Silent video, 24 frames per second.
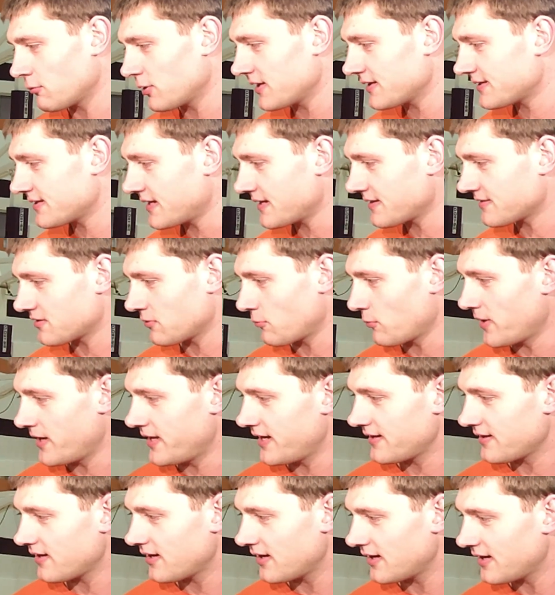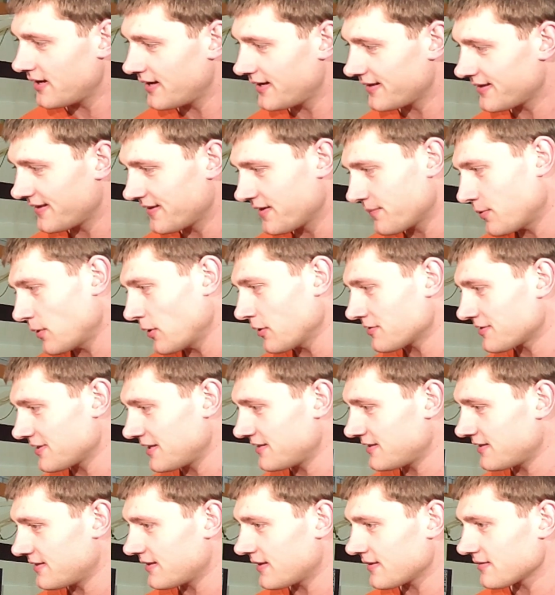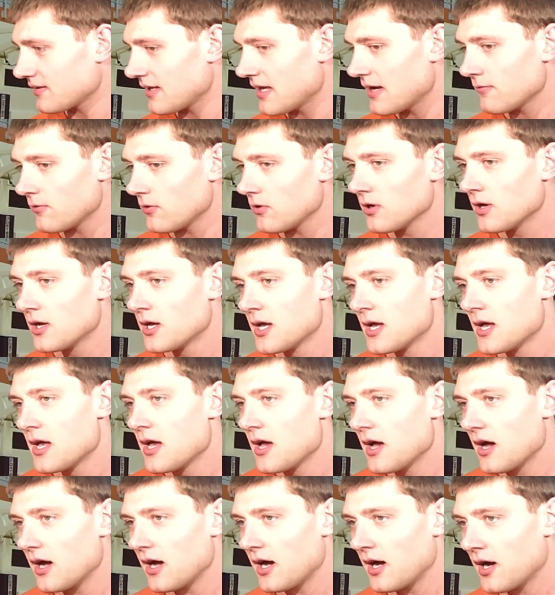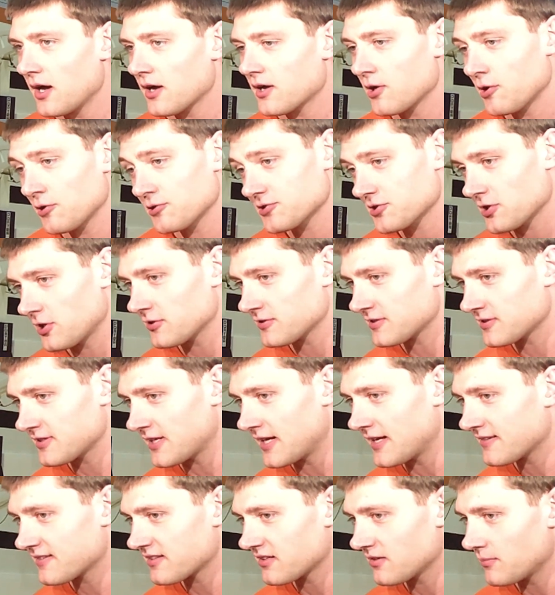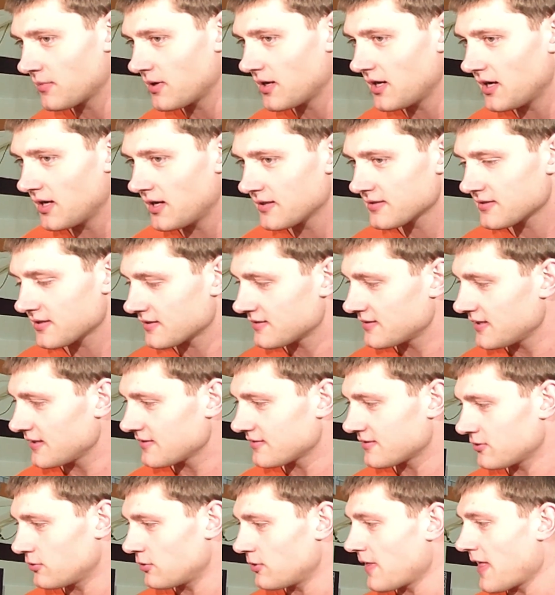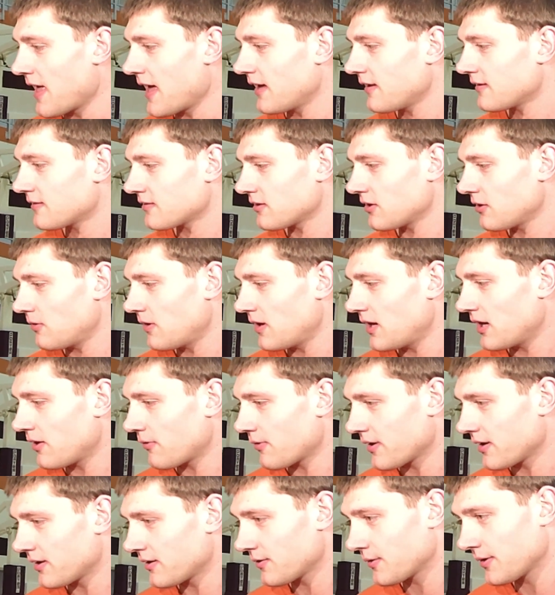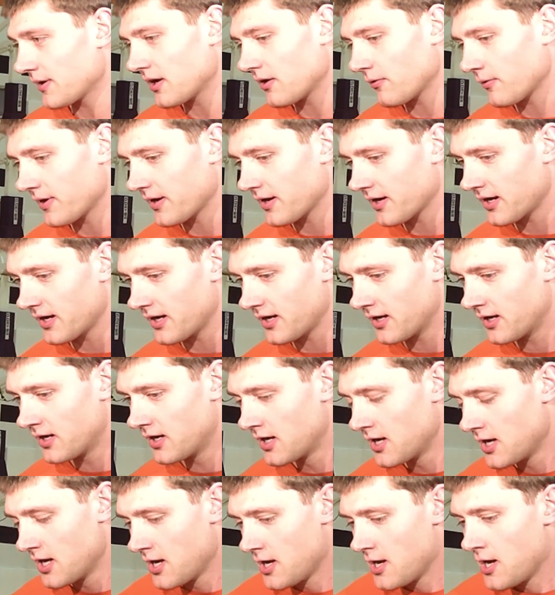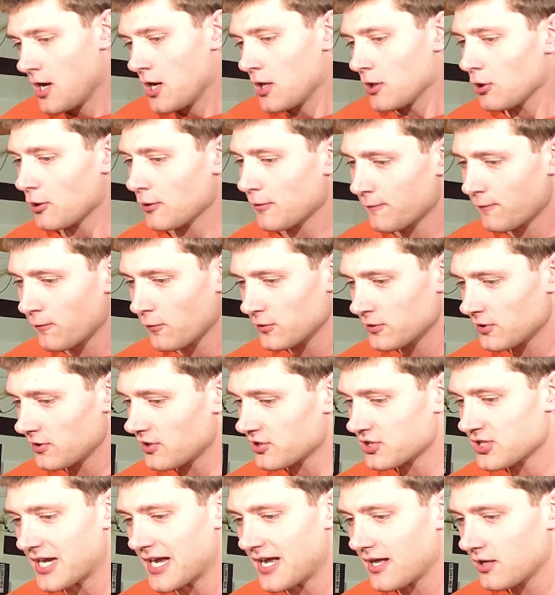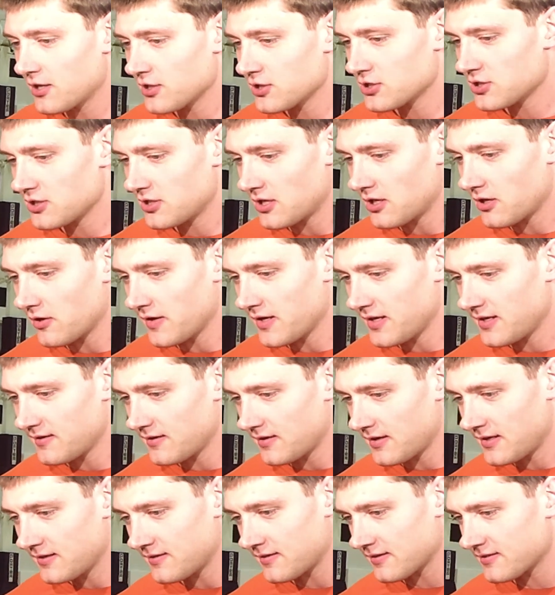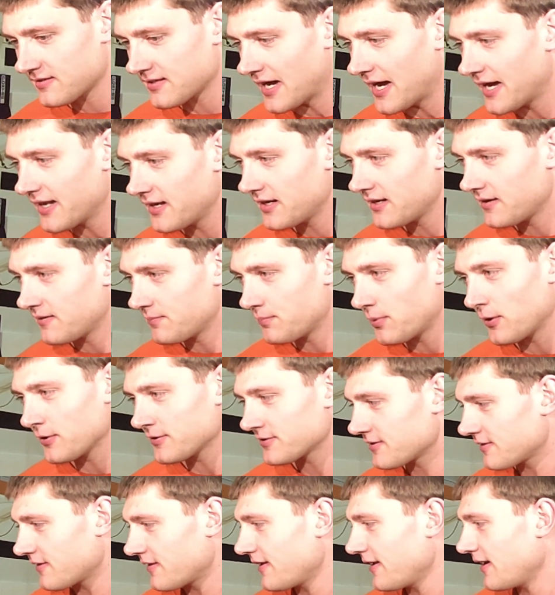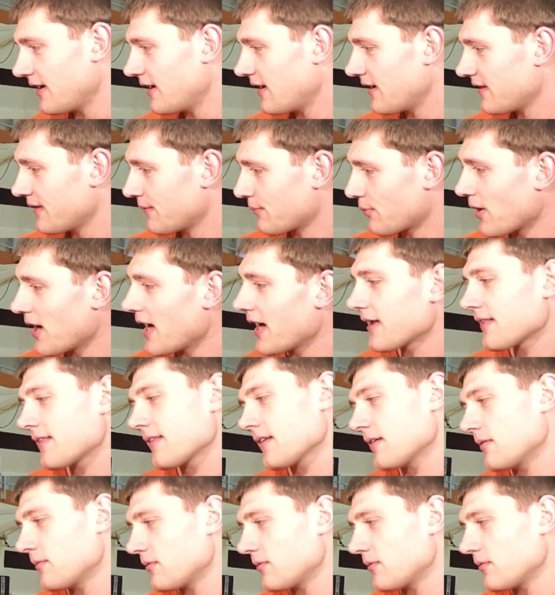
what it takes to win in the postseason at this level. Coach Gross has had some success doing that. So we're looking forward to the challenge. He's excited. He posted the